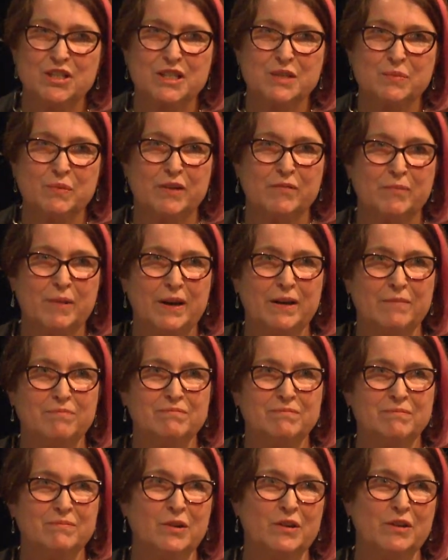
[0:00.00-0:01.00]
is one
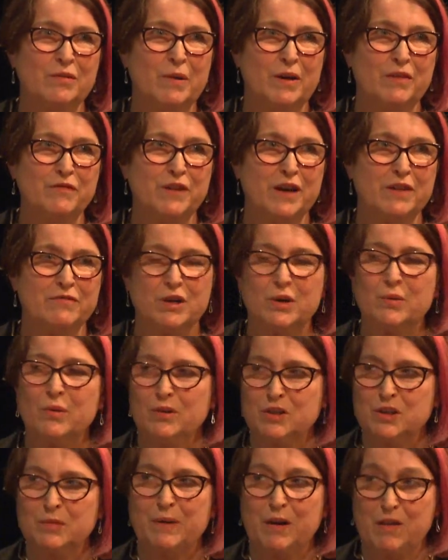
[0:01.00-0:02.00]
of my favourite
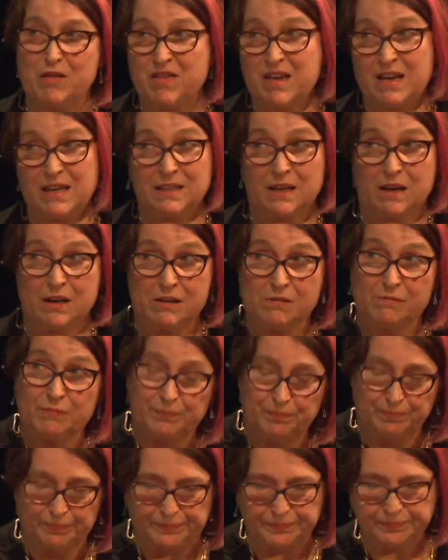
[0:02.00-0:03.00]
quotes about theatre.
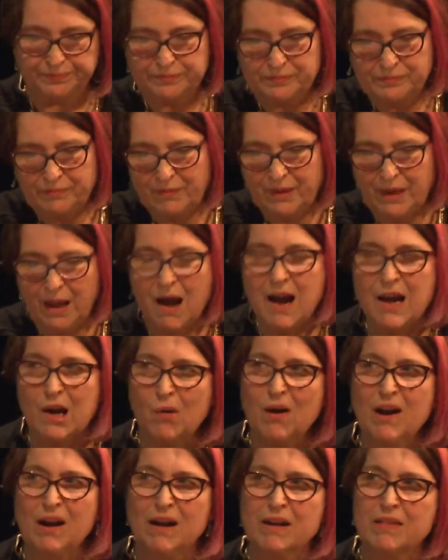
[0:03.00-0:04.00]
I
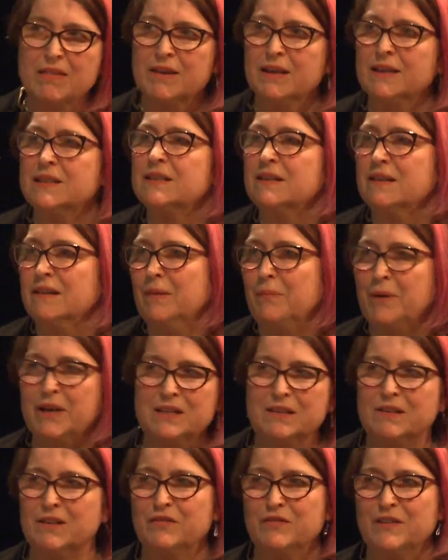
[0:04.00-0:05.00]
quite like theatre. I mean, I
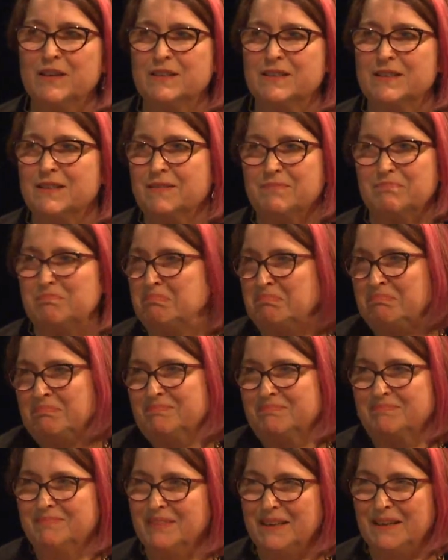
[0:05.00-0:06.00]
don't know if that's
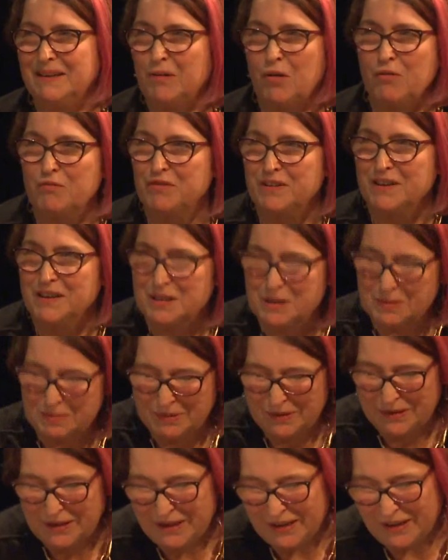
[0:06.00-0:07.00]
obvious,
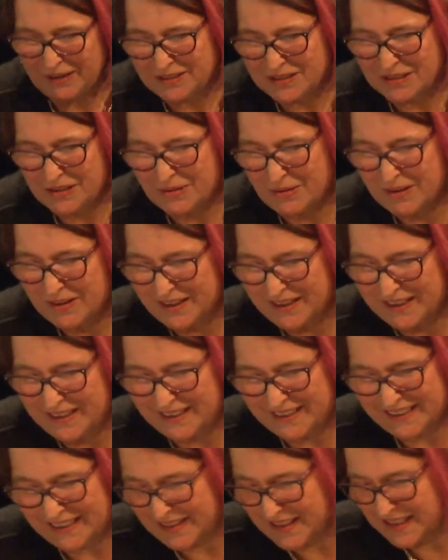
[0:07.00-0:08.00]
but I do quite like
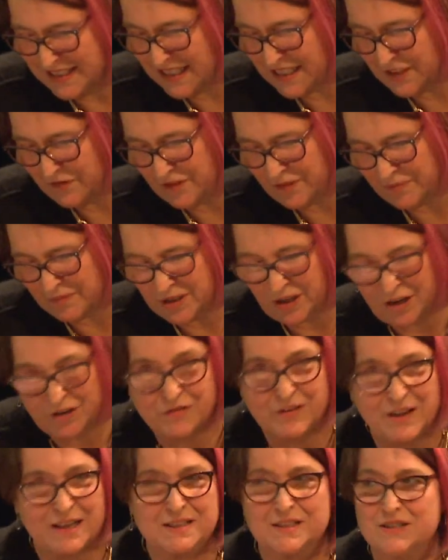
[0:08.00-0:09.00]
it. And this is from
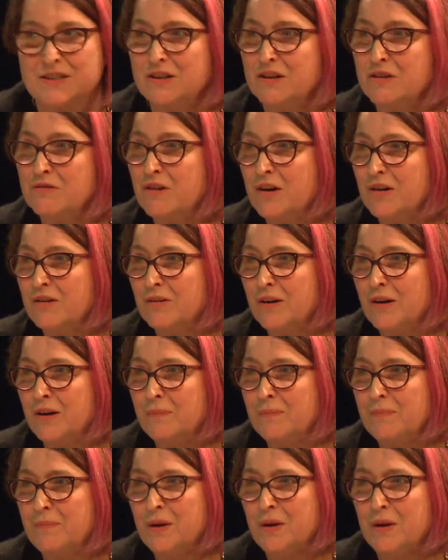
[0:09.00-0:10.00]
Tove Jansson, who wrote
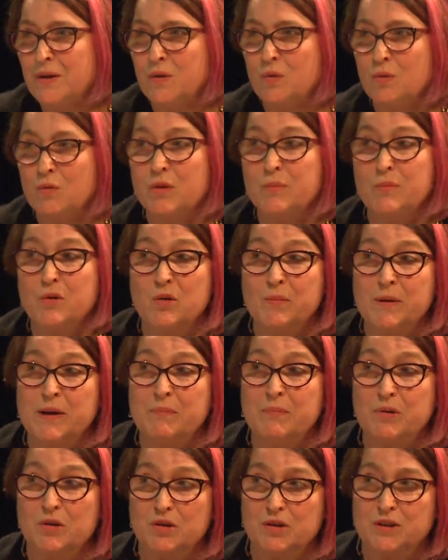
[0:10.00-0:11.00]
all the
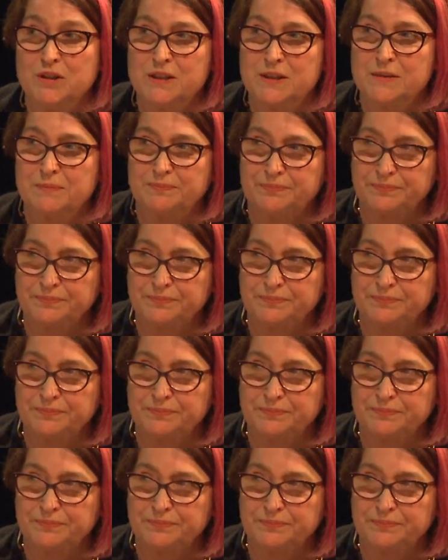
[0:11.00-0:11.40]
Moomin books,